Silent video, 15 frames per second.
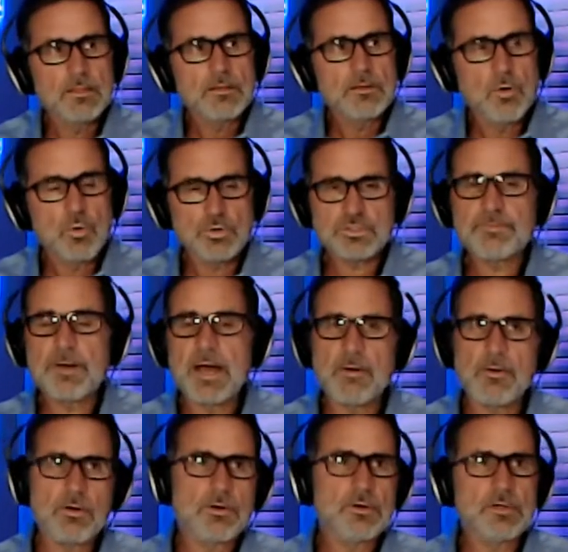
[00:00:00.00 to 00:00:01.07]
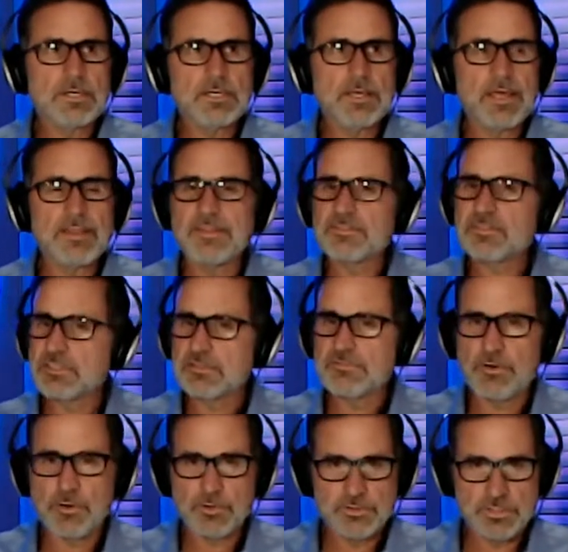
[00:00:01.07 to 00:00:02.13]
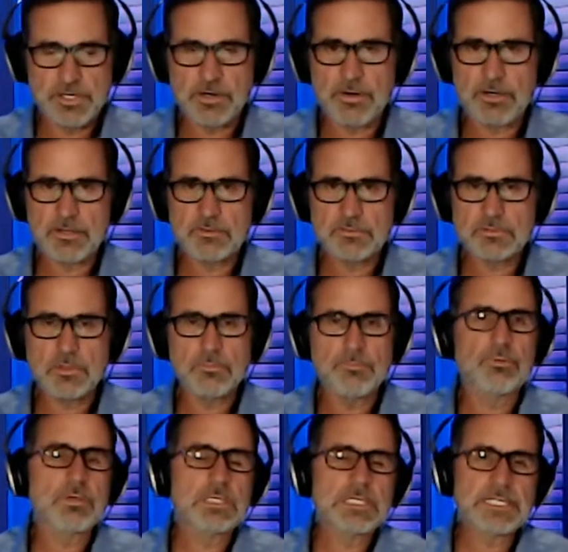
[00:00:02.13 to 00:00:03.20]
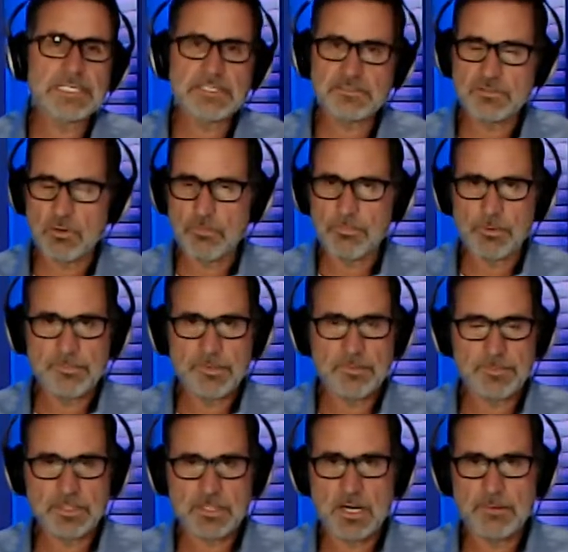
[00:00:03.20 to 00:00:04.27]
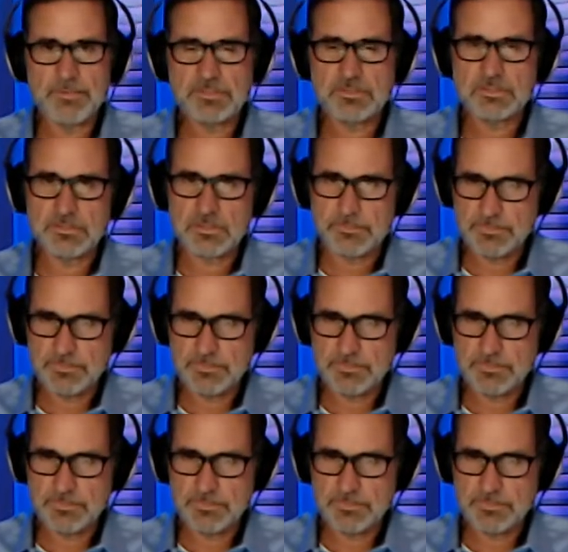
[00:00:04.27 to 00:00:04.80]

horsepower, and this is very generic, so please don't burn me up in the comments.